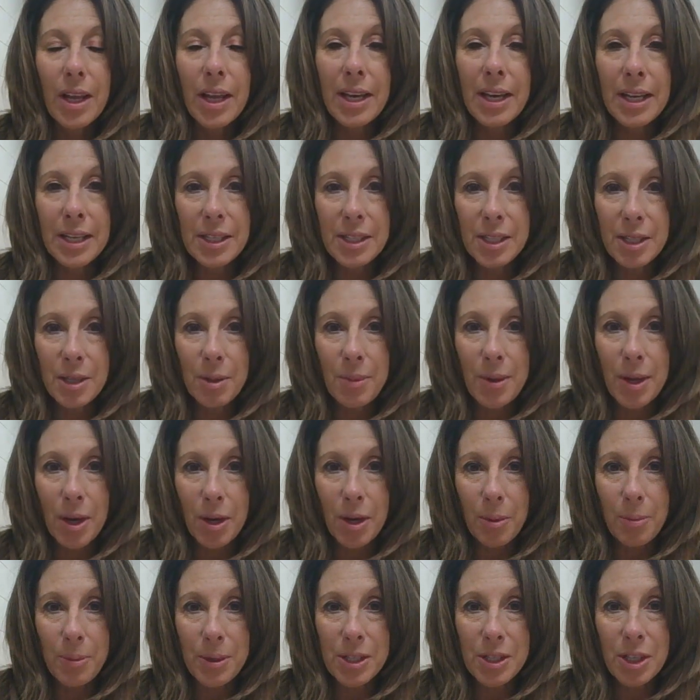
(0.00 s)
It needs to be
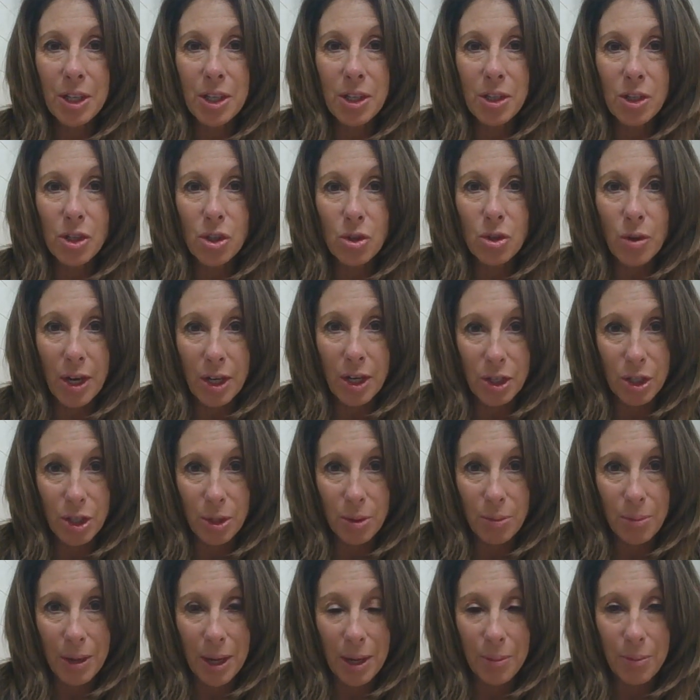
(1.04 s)
on a piece of
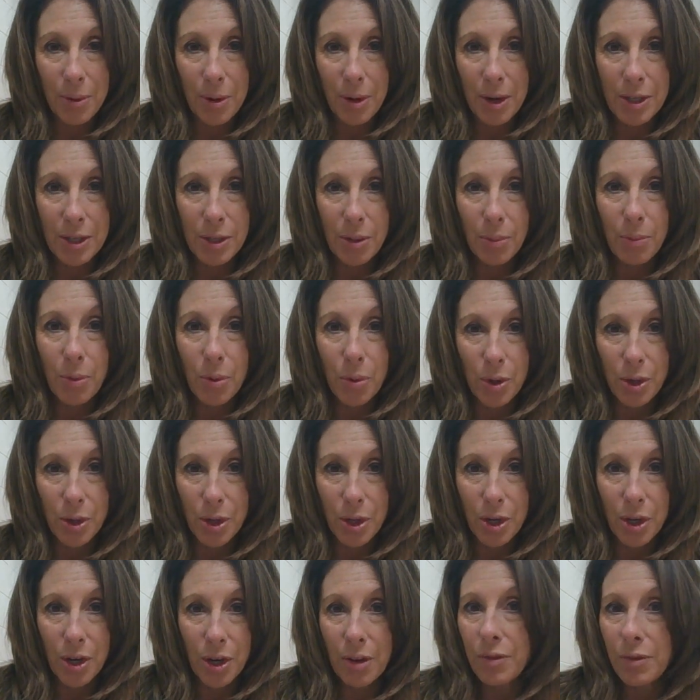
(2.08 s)
construction paper as a
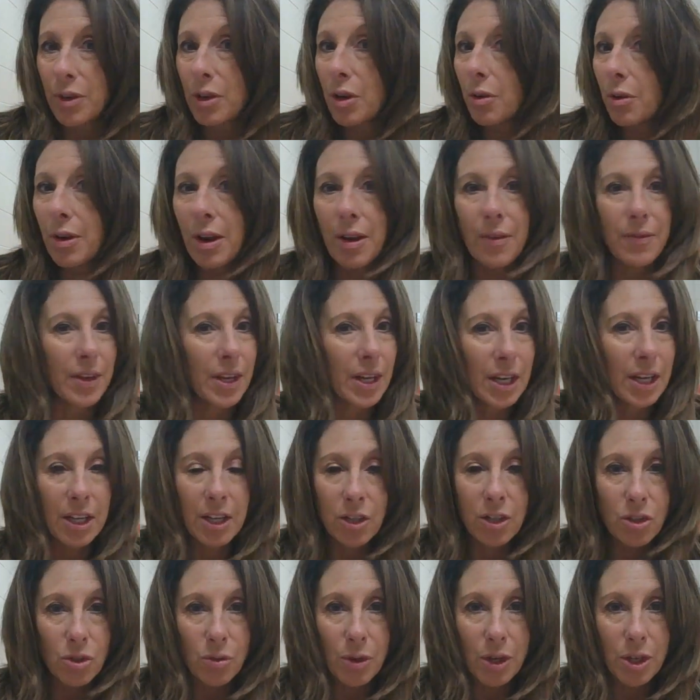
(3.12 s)
border. If you don't have any
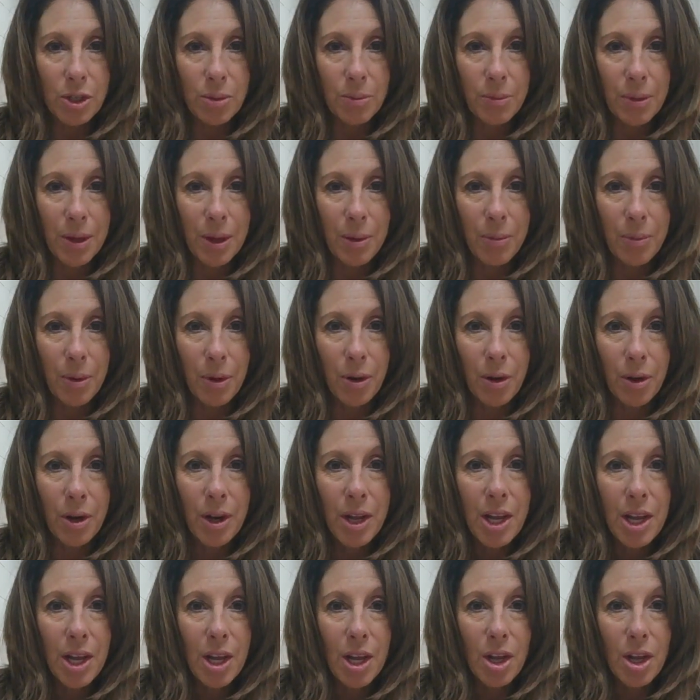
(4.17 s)
construction paper,
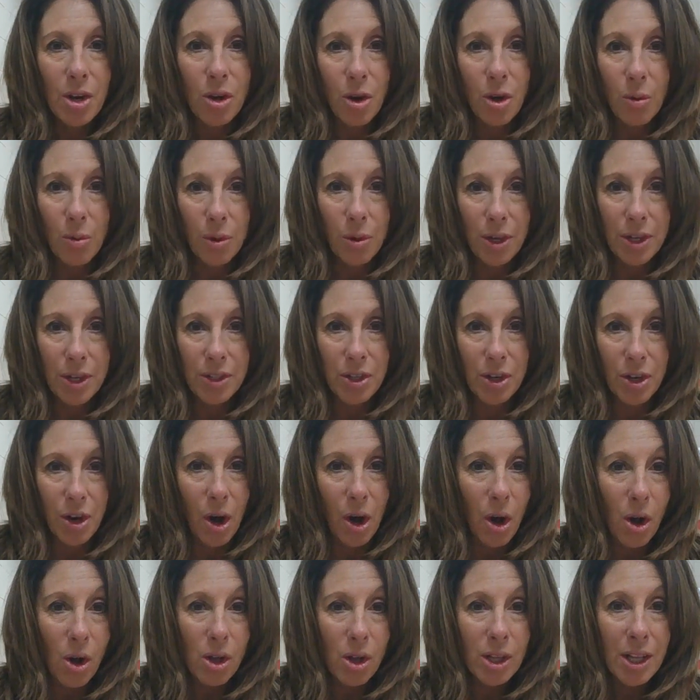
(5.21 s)
no worries at
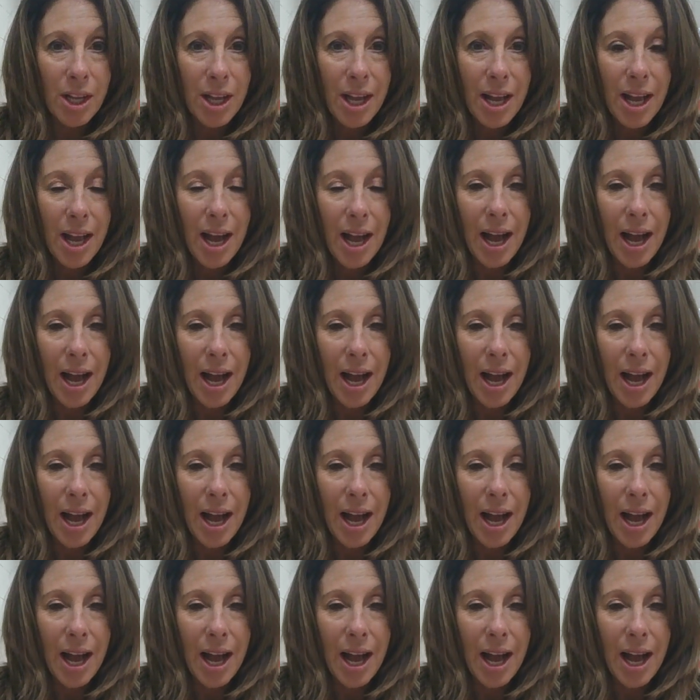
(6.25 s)
all.